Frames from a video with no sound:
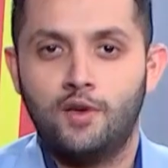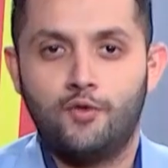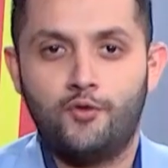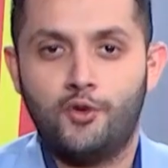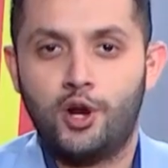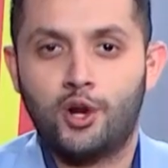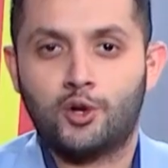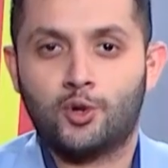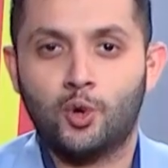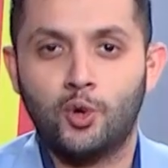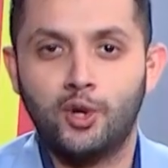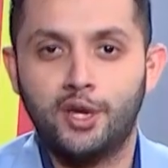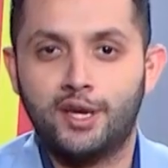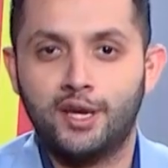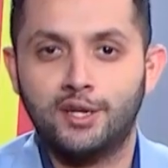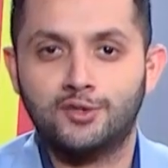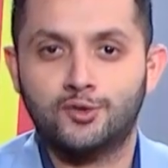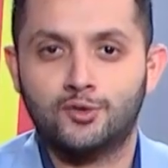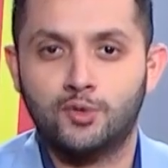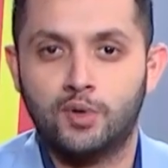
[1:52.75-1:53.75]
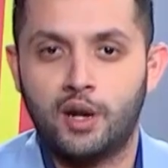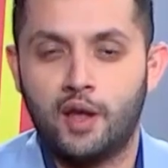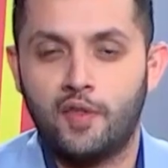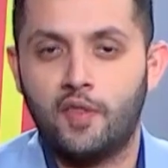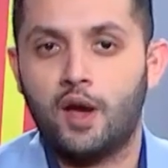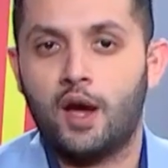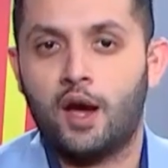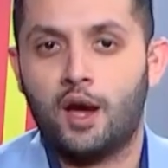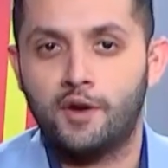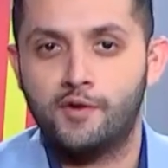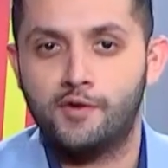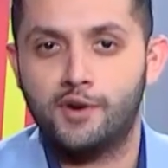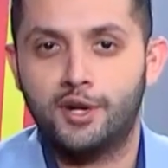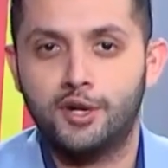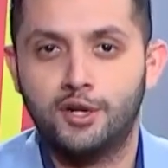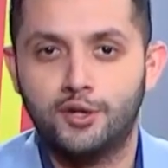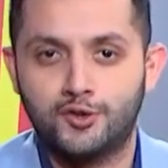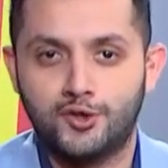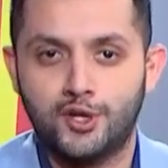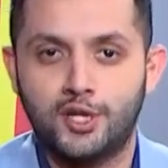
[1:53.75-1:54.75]
Virat Kohli gets to another hundred
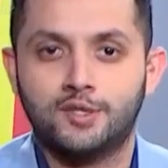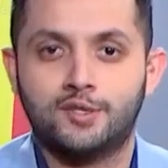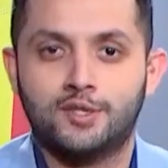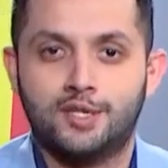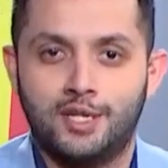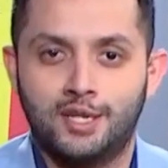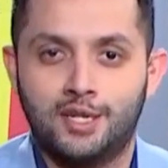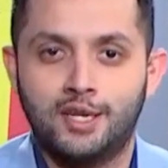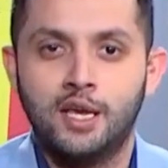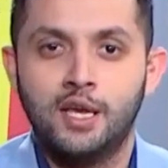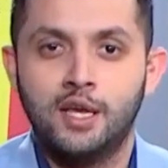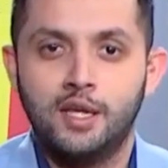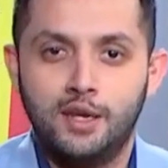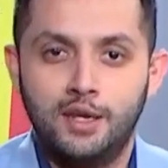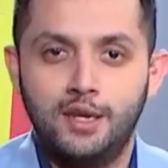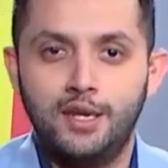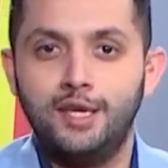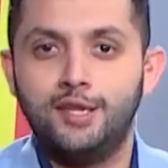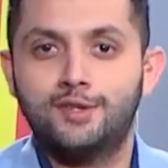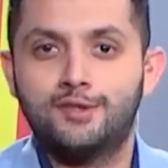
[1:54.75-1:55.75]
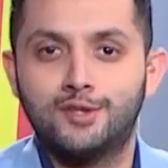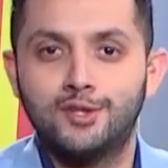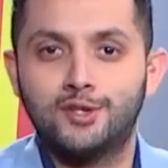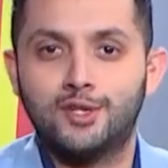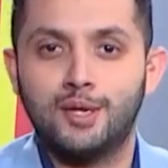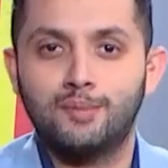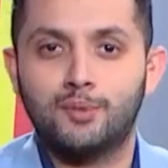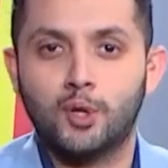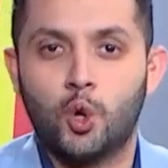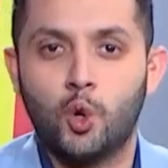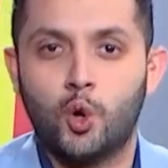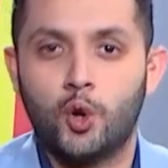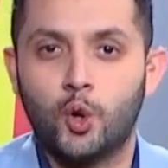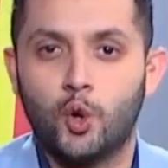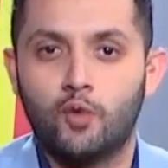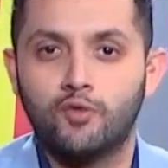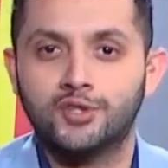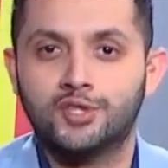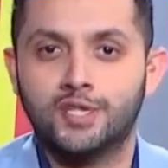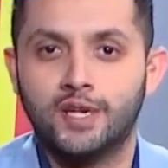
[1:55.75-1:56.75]
in a chase that needs the team to go at
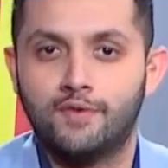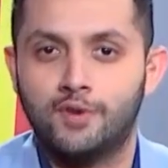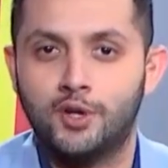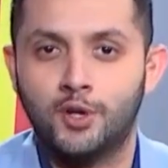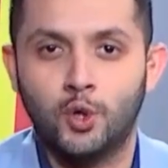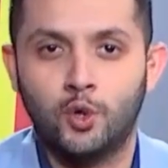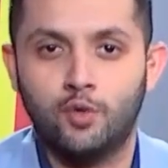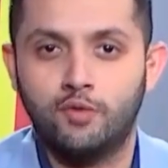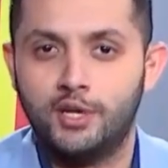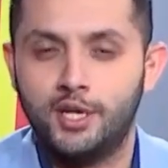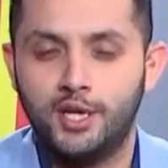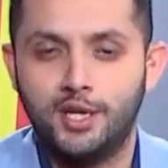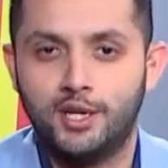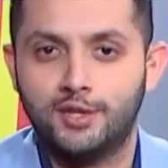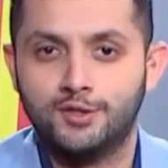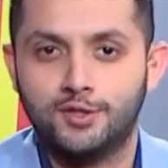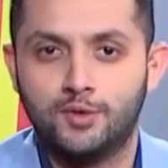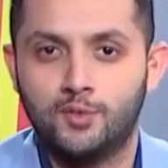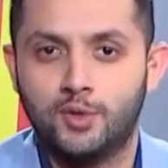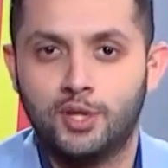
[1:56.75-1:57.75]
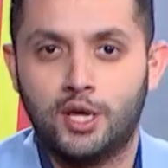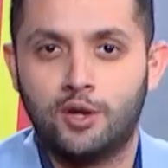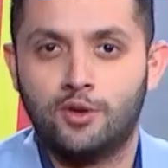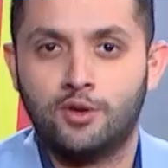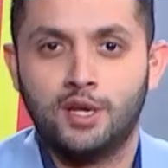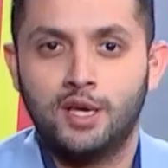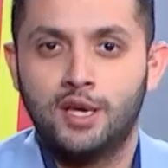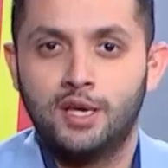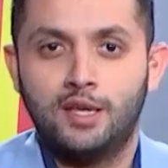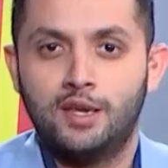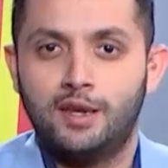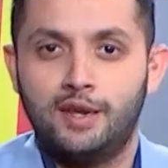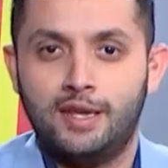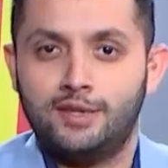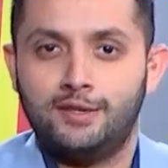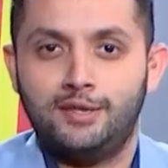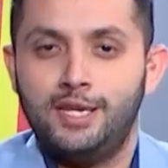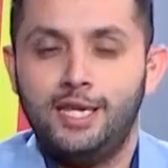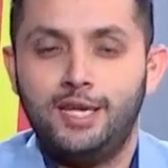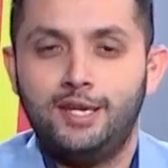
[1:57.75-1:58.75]
over seven and over, and he does it without
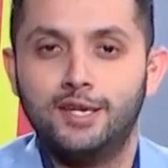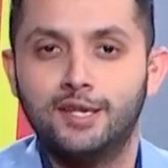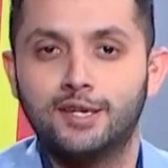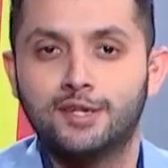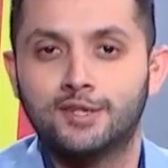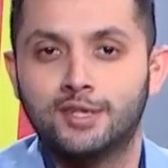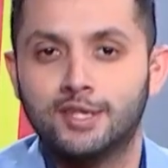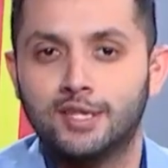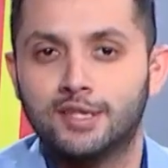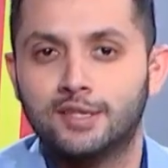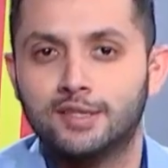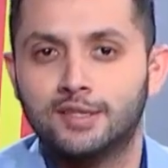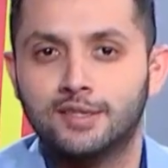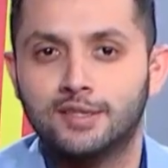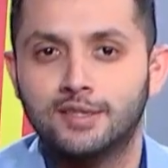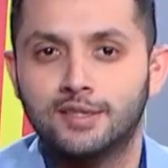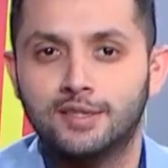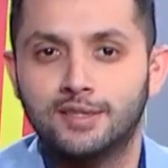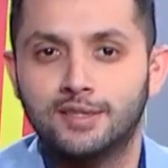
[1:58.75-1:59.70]
needing a six.